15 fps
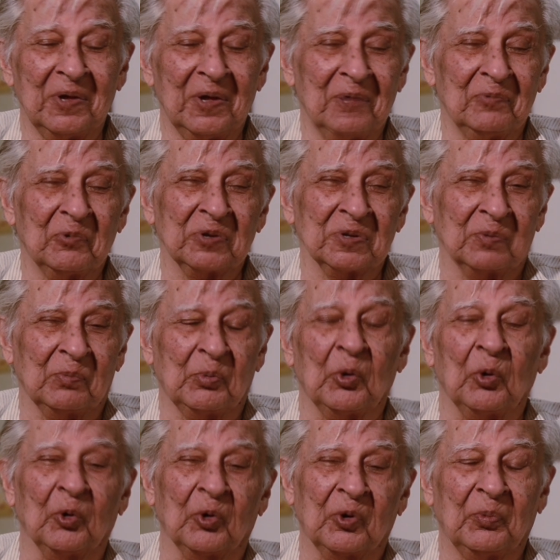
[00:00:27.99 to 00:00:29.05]
wasn't
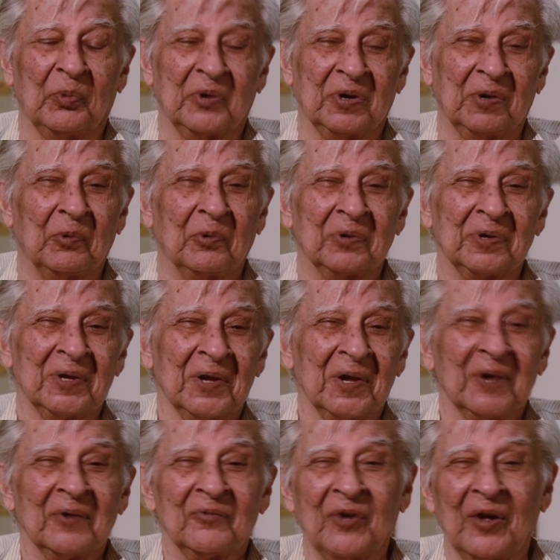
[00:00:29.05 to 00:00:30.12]
broke, but he was
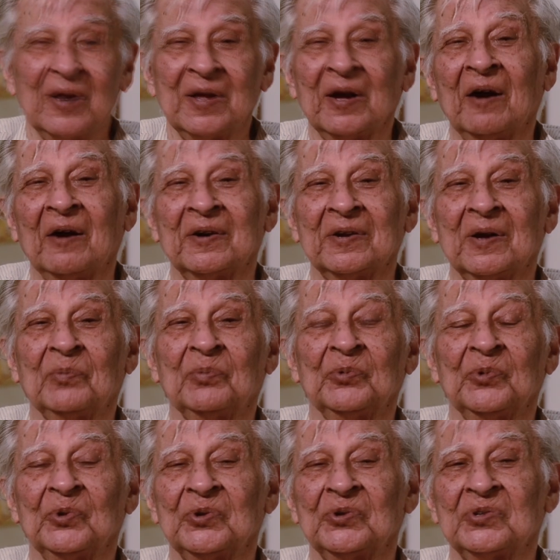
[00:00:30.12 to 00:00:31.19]
fairly hard up
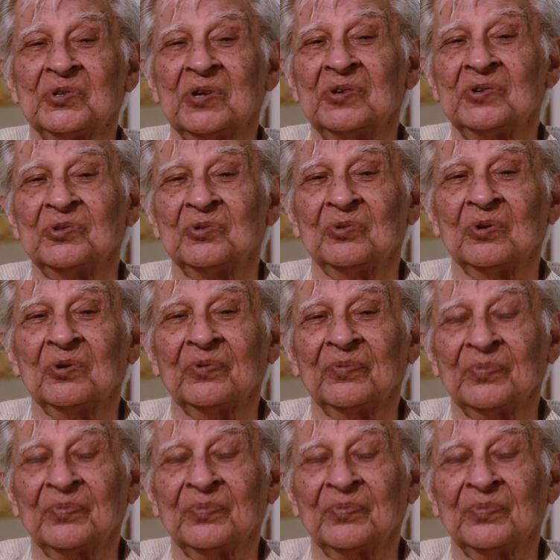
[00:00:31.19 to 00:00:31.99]
those days, you know.